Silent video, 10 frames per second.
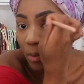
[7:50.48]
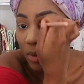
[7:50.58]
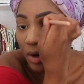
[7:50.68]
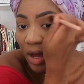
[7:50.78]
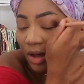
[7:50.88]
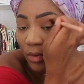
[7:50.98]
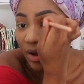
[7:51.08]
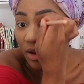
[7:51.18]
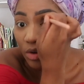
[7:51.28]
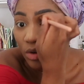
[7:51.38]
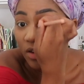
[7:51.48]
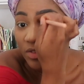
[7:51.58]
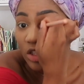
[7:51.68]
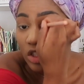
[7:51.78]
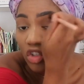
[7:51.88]
But how do I know
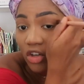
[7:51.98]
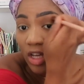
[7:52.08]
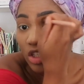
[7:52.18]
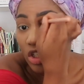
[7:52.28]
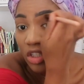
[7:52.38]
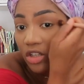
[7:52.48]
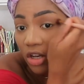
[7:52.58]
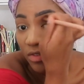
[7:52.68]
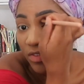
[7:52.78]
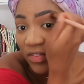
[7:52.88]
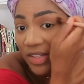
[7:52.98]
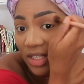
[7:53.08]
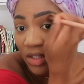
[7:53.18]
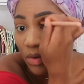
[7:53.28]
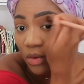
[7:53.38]
if the stranger is not a
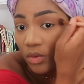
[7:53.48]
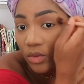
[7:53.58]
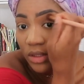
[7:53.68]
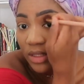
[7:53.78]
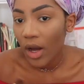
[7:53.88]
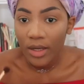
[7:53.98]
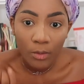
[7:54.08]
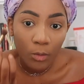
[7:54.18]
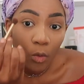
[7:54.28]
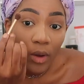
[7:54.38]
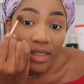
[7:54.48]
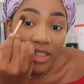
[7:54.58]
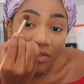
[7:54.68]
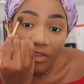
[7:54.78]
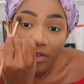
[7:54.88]
50-year-old? What
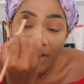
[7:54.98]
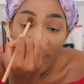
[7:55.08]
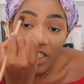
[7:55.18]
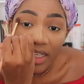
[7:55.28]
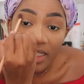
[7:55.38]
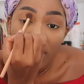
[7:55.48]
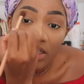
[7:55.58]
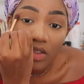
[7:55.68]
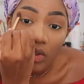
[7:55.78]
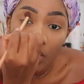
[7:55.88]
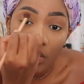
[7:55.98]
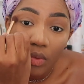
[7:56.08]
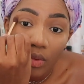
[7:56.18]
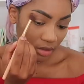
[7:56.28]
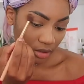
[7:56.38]
differentiates the
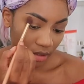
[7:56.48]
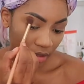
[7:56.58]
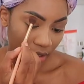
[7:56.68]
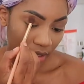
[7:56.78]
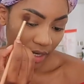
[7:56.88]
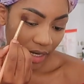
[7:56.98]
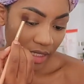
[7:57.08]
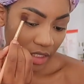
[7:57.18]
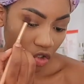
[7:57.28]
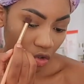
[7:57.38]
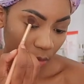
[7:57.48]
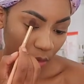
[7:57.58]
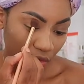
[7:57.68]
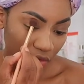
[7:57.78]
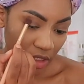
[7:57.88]
two? Let's assume the
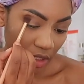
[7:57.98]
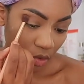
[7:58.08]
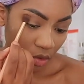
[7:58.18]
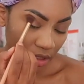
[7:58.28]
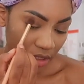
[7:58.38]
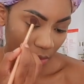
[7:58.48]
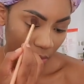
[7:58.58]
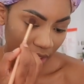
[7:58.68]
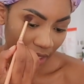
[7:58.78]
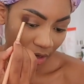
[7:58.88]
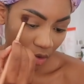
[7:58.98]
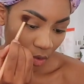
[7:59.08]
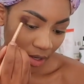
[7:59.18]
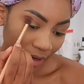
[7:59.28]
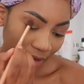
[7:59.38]
50-year-old is someone that I know
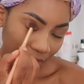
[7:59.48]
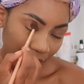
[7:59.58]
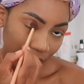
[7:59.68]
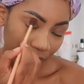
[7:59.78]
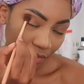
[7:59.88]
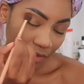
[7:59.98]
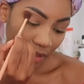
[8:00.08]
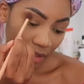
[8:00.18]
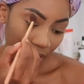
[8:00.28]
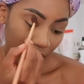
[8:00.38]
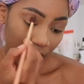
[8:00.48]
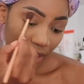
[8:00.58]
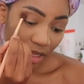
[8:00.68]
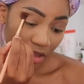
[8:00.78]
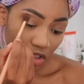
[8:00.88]
and love,
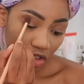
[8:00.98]
and the